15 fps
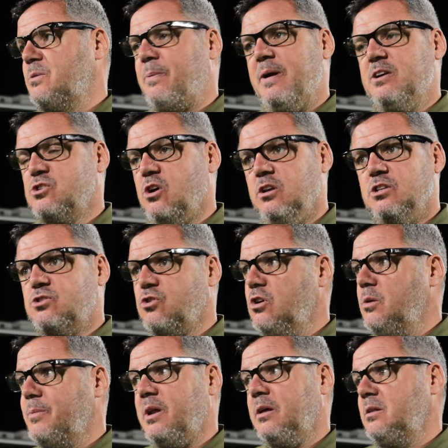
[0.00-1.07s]
players all the
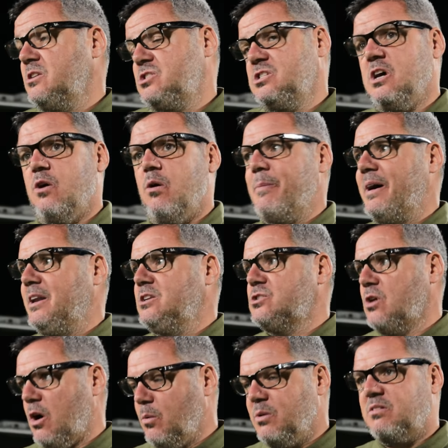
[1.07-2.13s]
time, and this is how I manage,
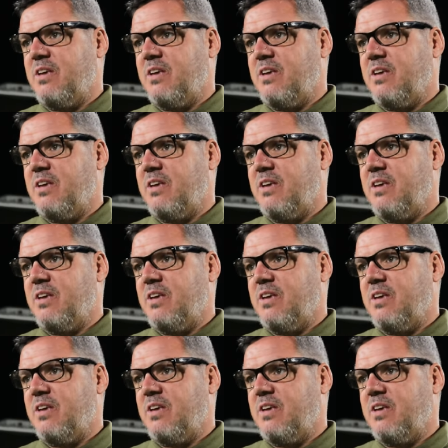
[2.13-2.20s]
I will